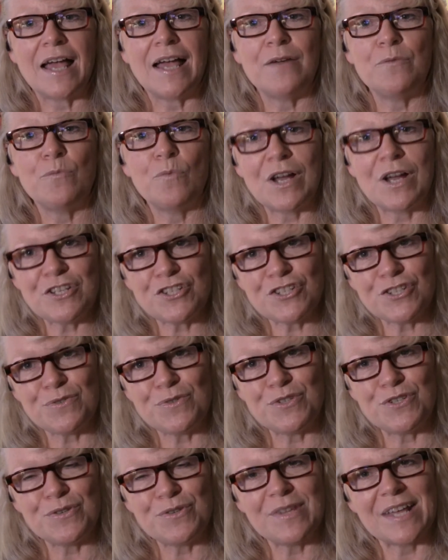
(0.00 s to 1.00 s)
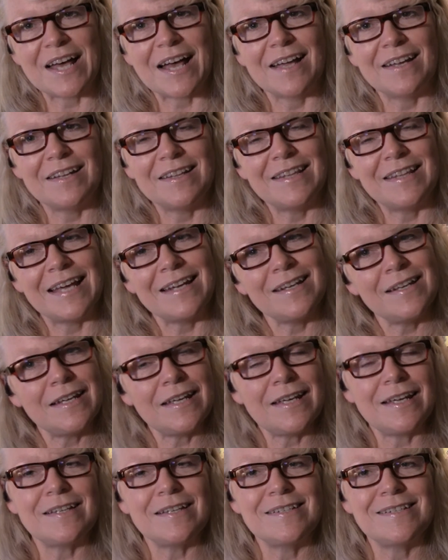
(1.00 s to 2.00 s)
And once you do that,
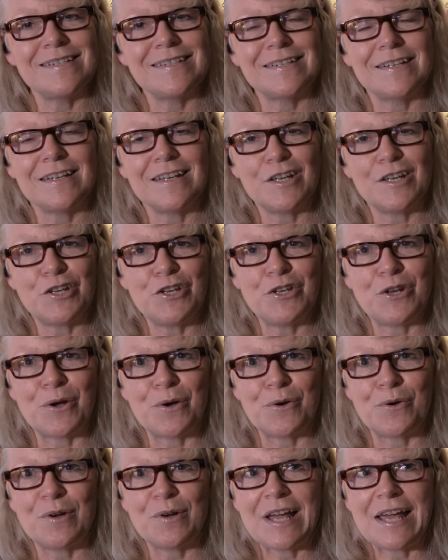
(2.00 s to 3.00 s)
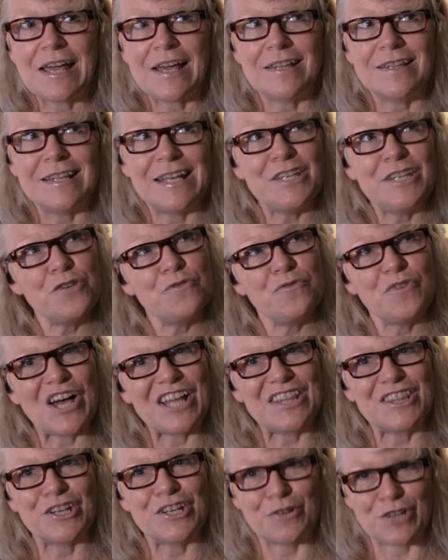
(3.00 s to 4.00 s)
then it's, you know, then you've
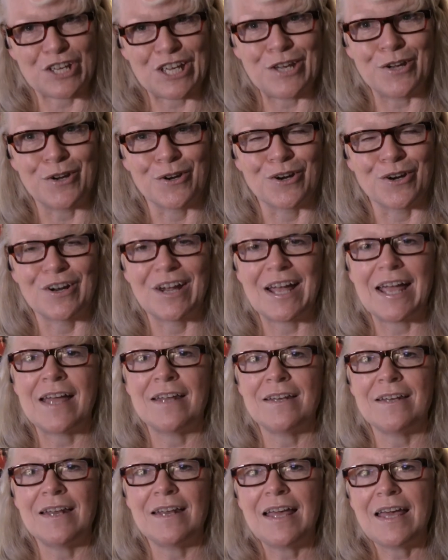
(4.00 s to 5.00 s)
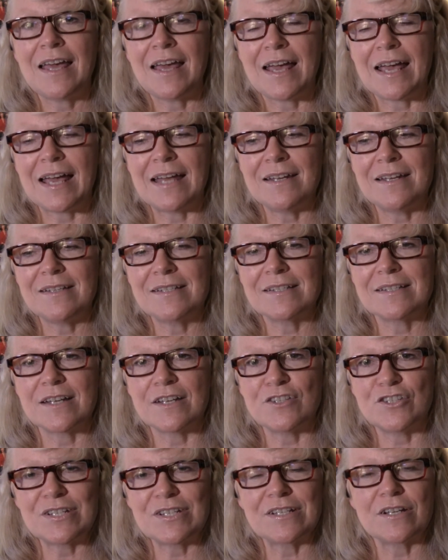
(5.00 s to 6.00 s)
got their ear, and it's
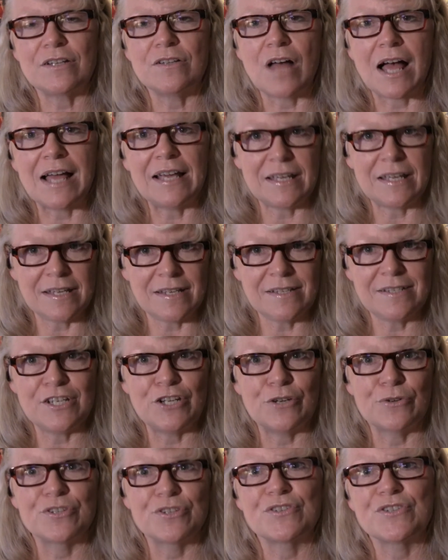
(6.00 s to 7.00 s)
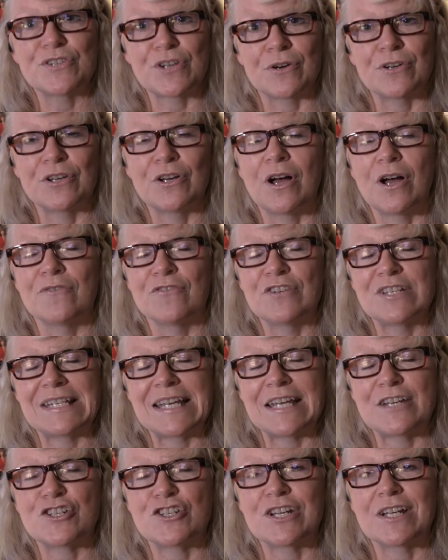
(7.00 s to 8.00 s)
just a lot easier to start a
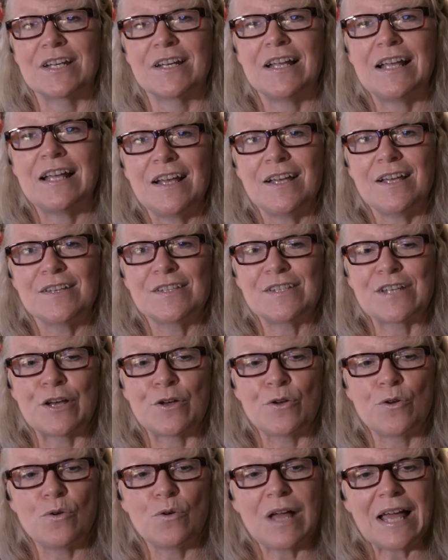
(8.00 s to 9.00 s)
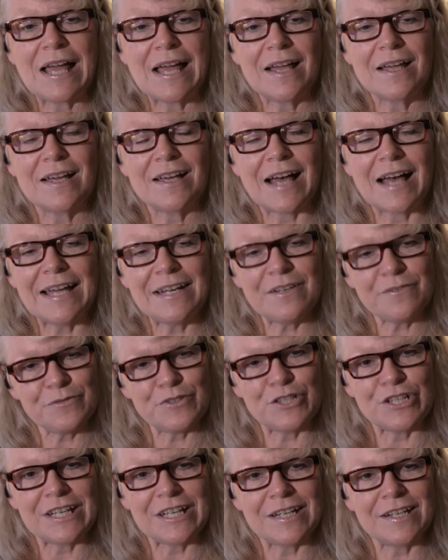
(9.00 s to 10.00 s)
conversation. So kind
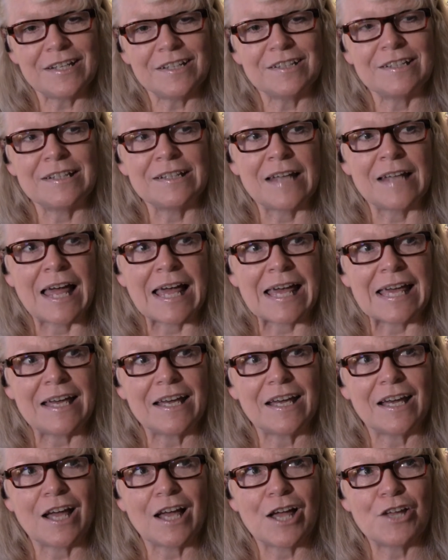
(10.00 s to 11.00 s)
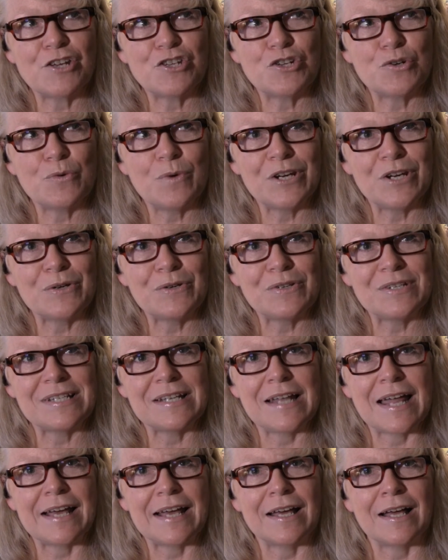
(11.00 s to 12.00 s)
of look at it like
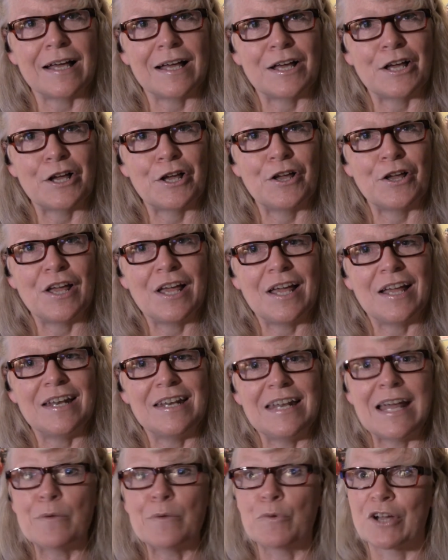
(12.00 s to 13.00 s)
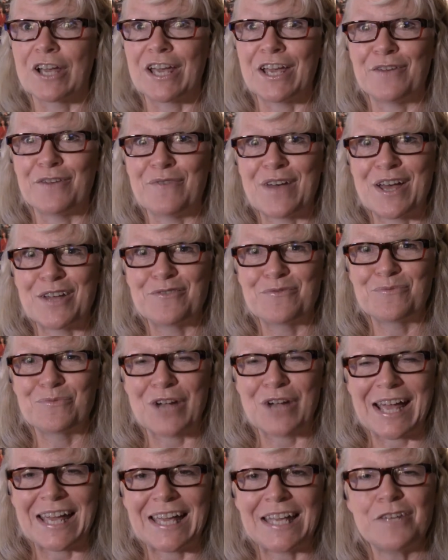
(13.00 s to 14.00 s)
Twitter's like a networking event,
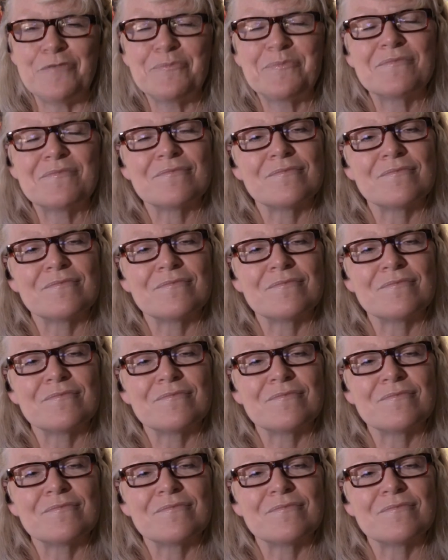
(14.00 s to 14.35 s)
right?